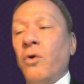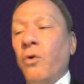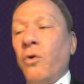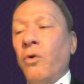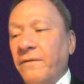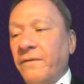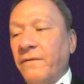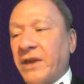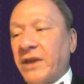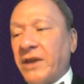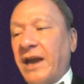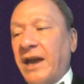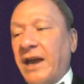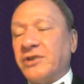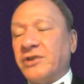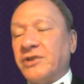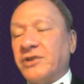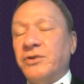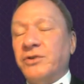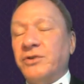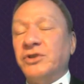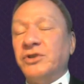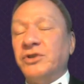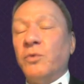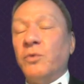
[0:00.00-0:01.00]
All of the
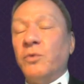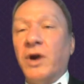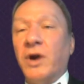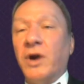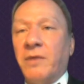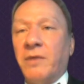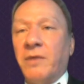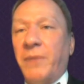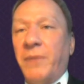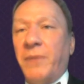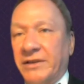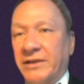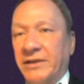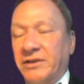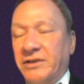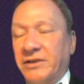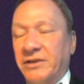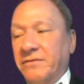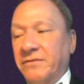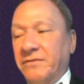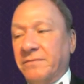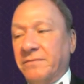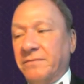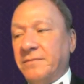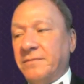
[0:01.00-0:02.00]
categories were competitive.